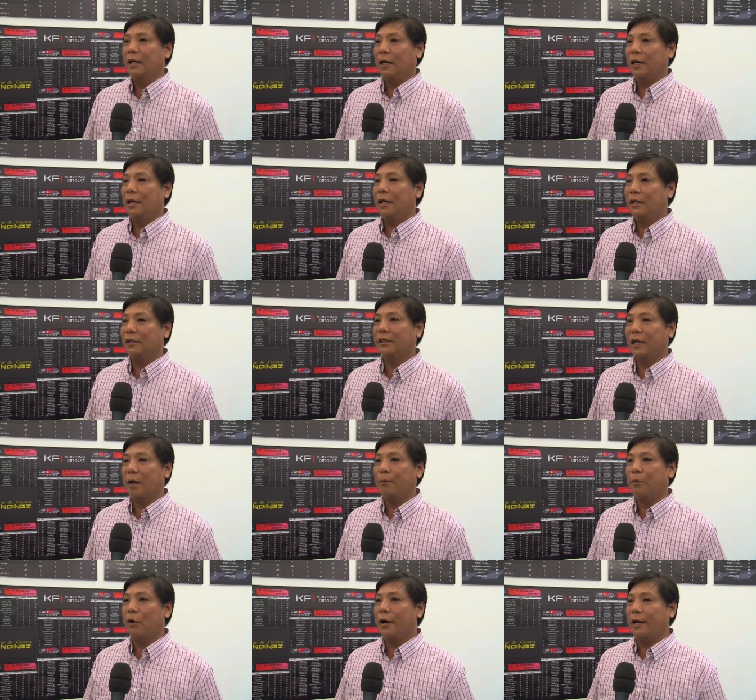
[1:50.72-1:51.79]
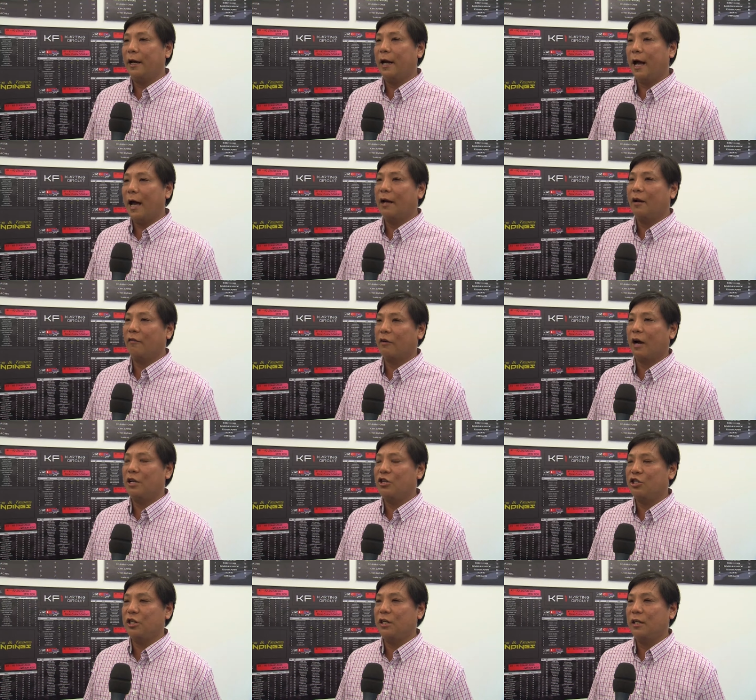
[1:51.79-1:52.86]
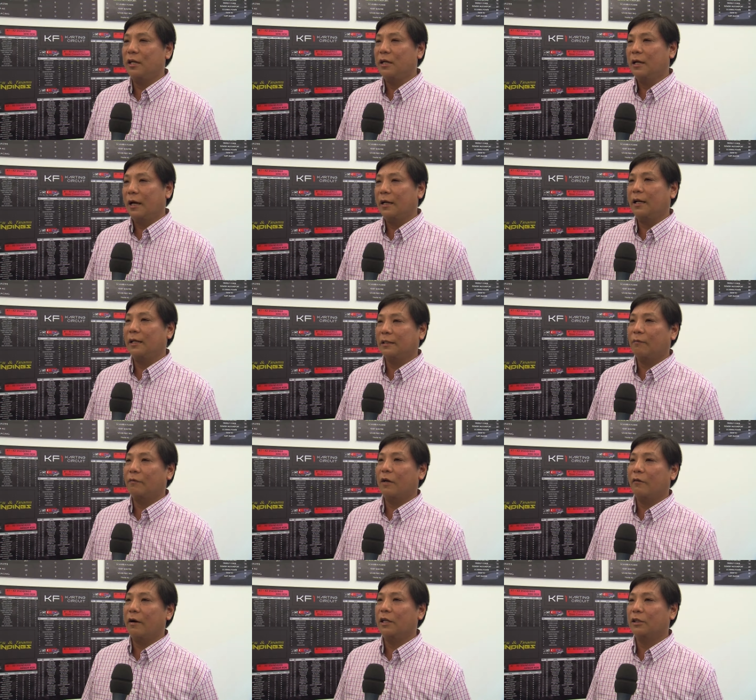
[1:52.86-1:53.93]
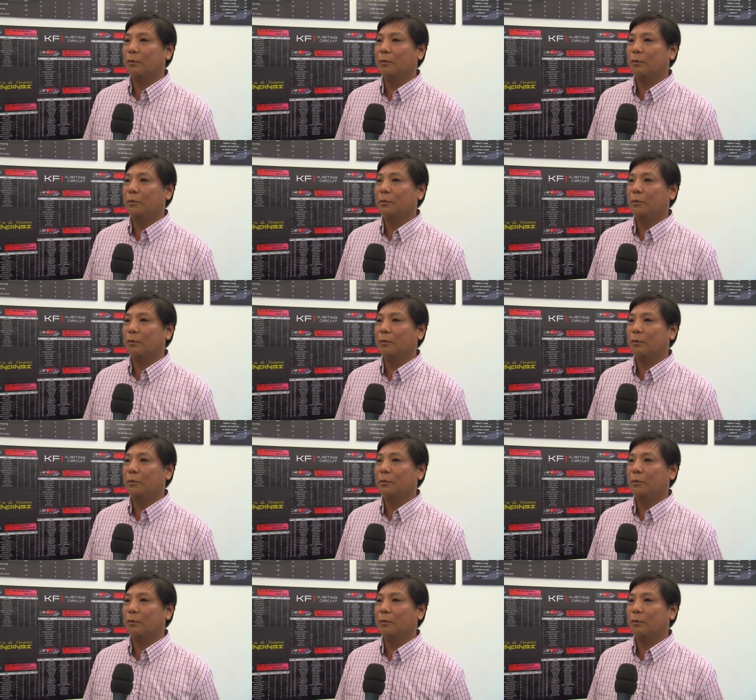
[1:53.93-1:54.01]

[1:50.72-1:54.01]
that in Singapore, in the heart of Kranji, I think it's something very